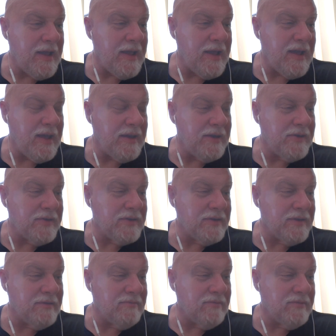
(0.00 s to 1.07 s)
and
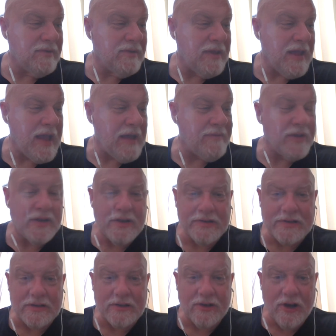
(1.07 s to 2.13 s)
having
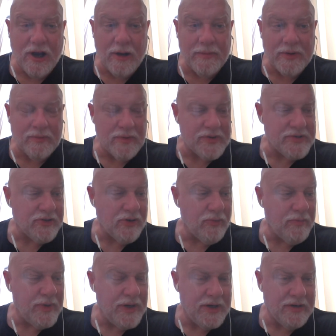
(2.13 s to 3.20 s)
this in common with so
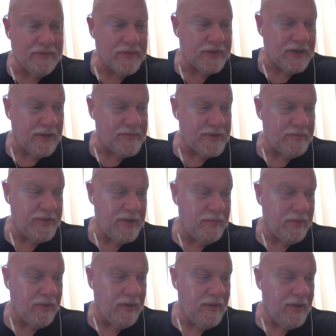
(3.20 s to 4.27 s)
many different types of
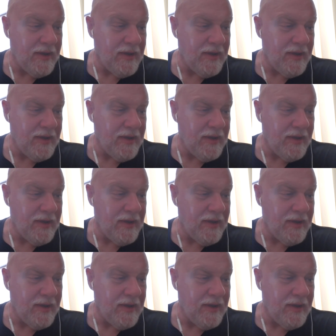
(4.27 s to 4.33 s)
people.